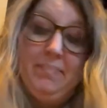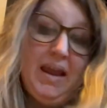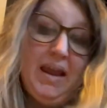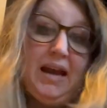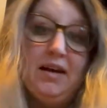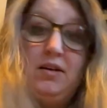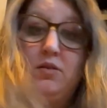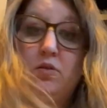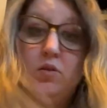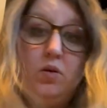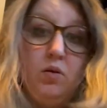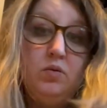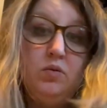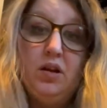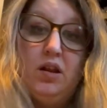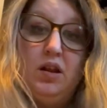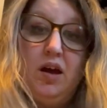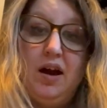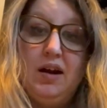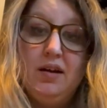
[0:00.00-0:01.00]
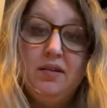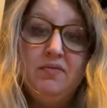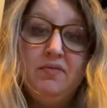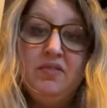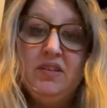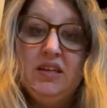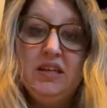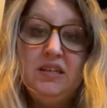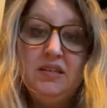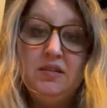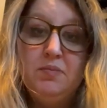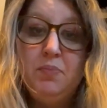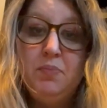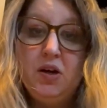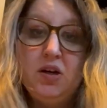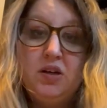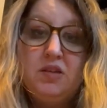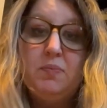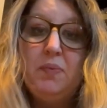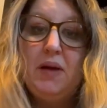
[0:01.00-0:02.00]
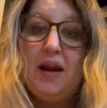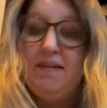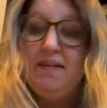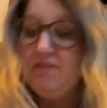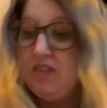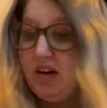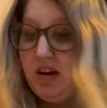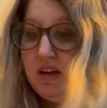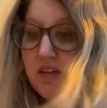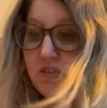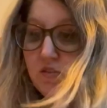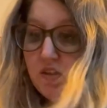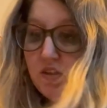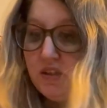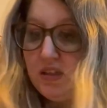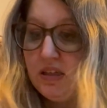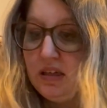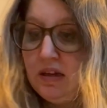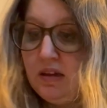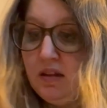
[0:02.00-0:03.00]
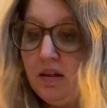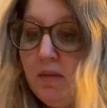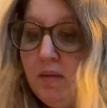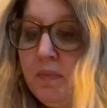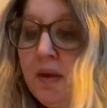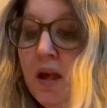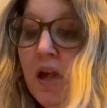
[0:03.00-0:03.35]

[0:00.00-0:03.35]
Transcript: I don't own a lot of these books, but I'm very interested in them.